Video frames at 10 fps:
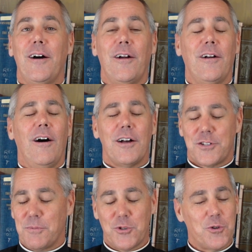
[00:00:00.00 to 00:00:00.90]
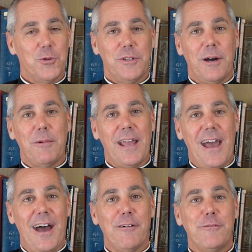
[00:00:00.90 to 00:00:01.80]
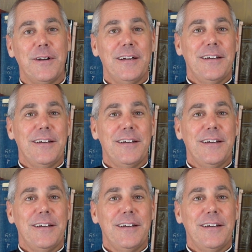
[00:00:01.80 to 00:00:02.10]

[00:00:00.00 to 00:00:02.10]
awesome school that we have.